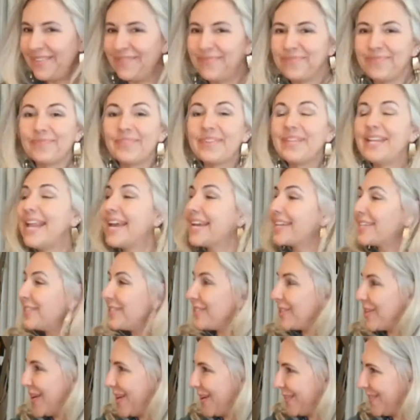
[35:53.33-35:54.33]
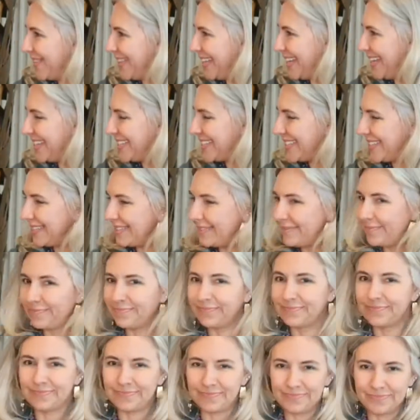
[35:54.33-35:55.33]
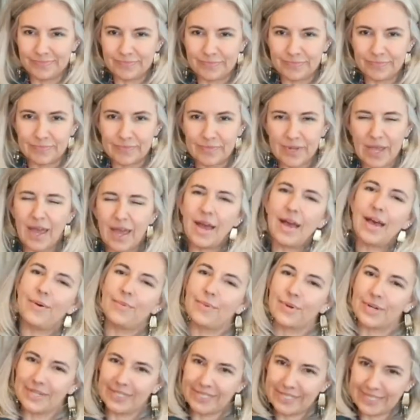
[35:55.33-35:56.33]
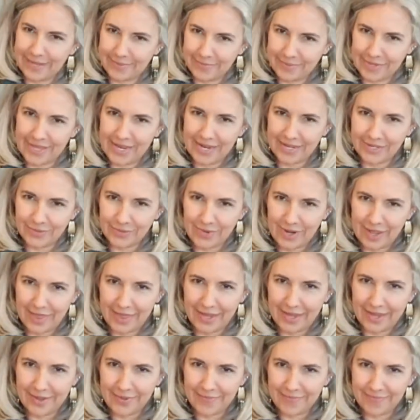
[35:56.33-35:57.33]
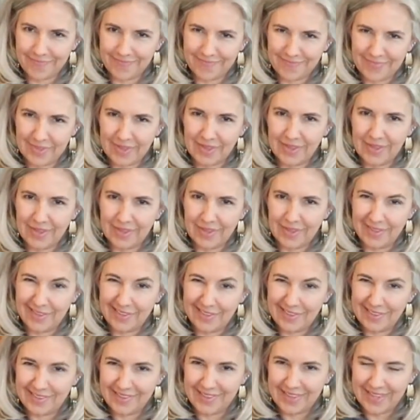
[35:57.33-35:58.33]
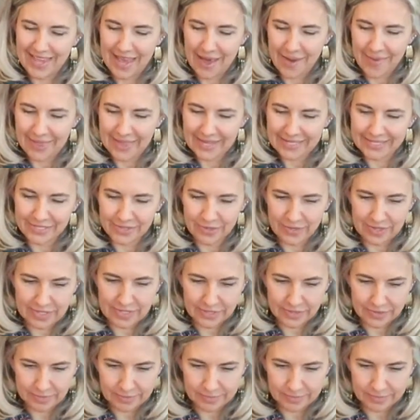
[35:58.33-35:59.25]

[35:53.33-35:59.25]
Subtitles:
The next song, please. We're going to skip to the next one. Yeah, let's do this.